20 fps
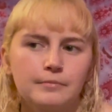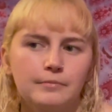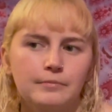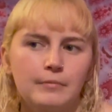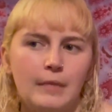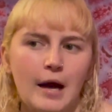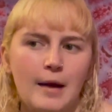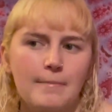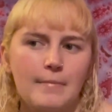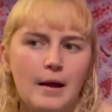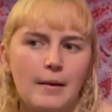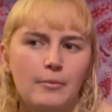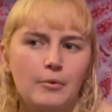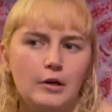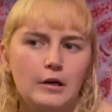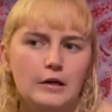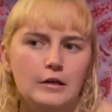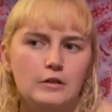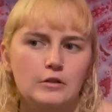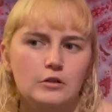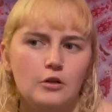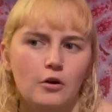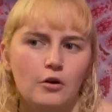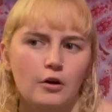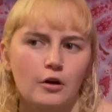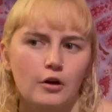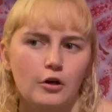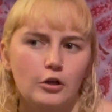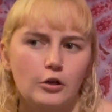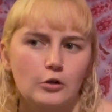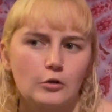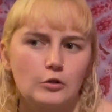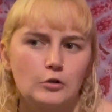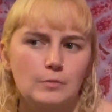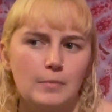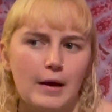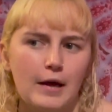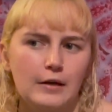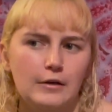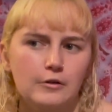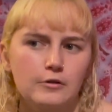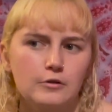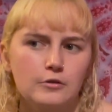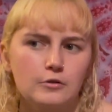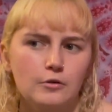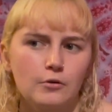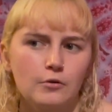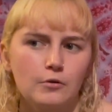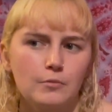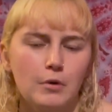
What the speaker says: my memories on a huge pedestal,